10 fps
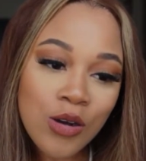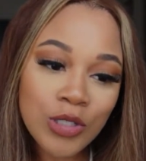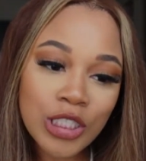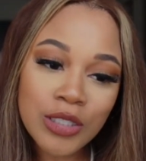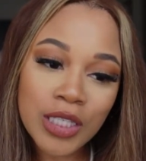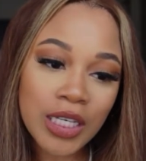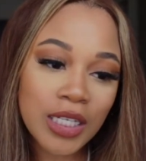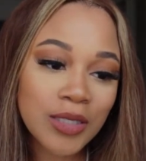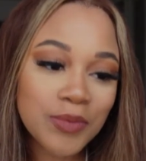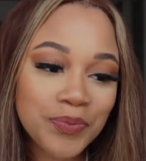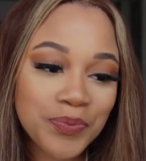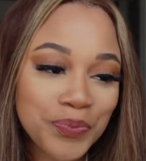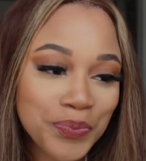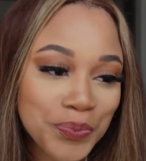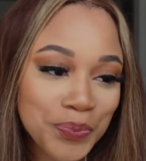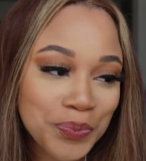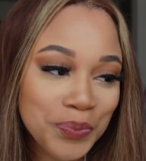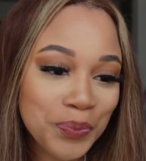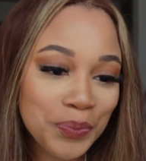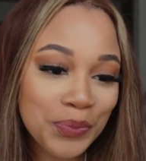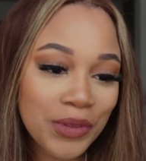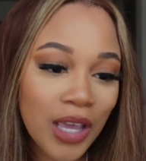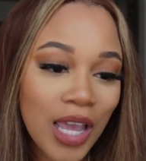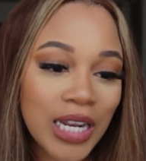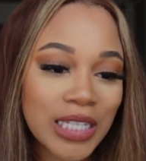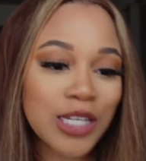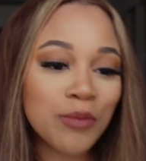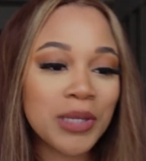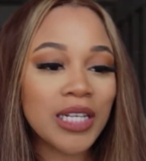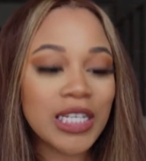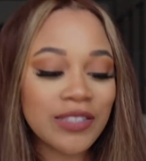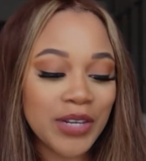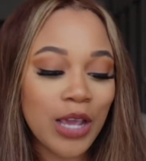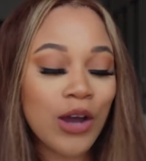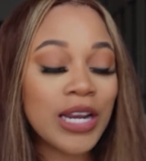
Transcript: What you think? And that's going to be the next video.